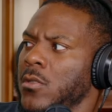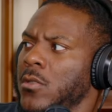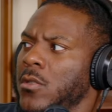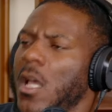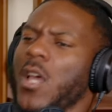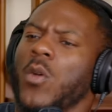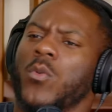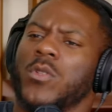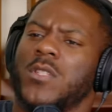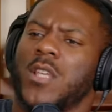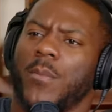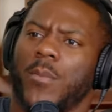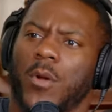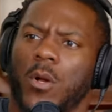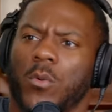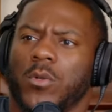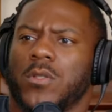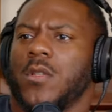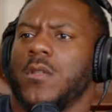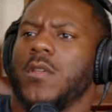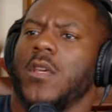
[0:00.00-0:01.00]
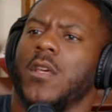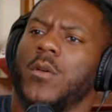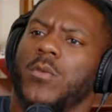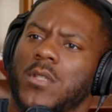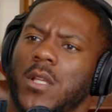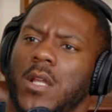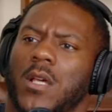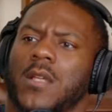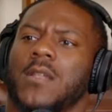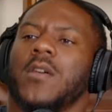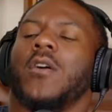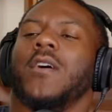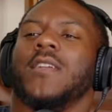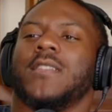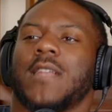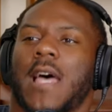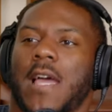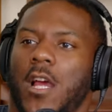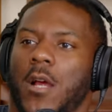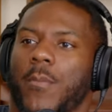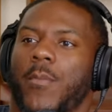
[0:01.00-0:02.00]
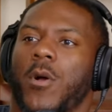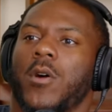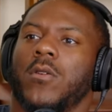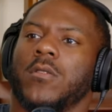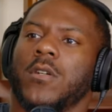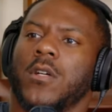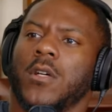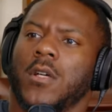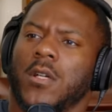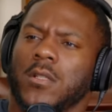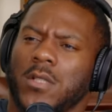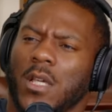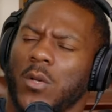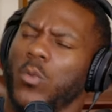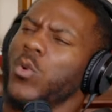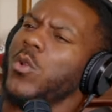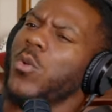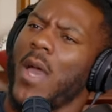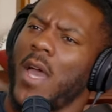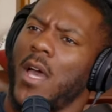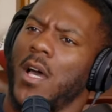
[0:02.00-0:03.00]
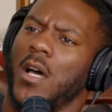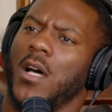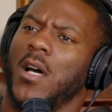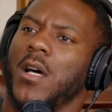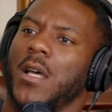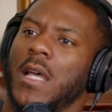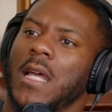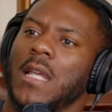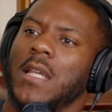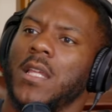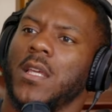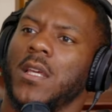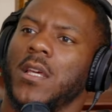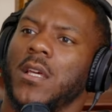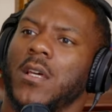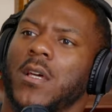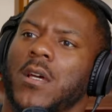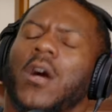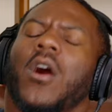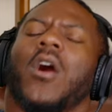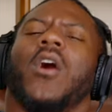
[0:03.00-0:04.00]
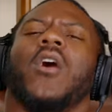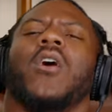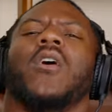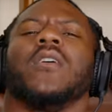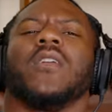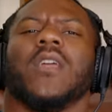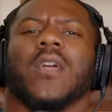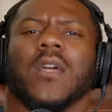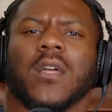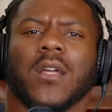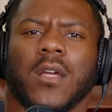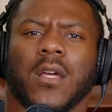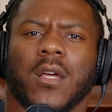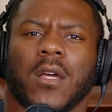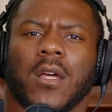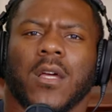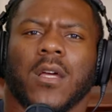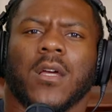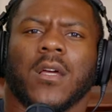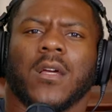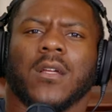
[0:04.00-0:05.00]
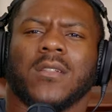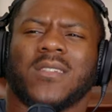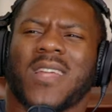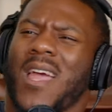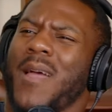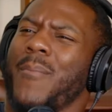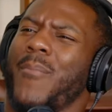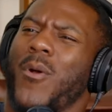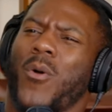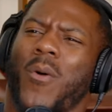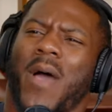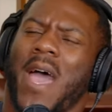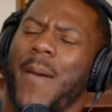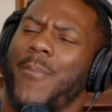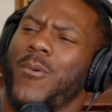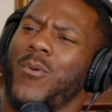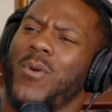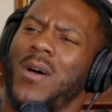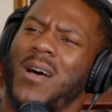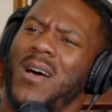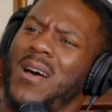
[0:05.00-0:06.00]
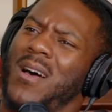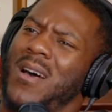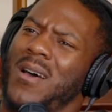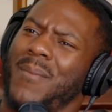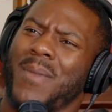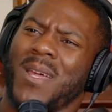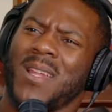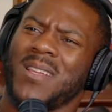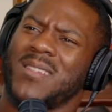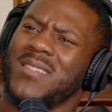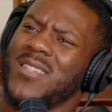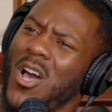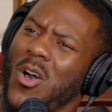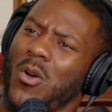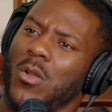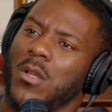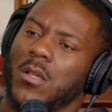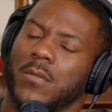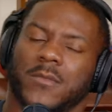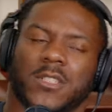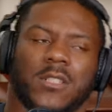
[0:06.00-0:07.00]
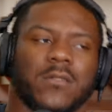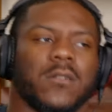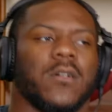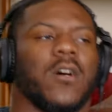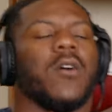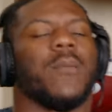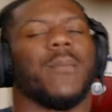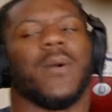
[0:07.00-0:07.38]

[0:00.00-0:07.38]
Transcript: Hey, what's up, bro? What's in it? Zaire, bro. Hey, where you at? Indy? Oh, yeah. Damn, bro, what happened with Minnesota? Oh,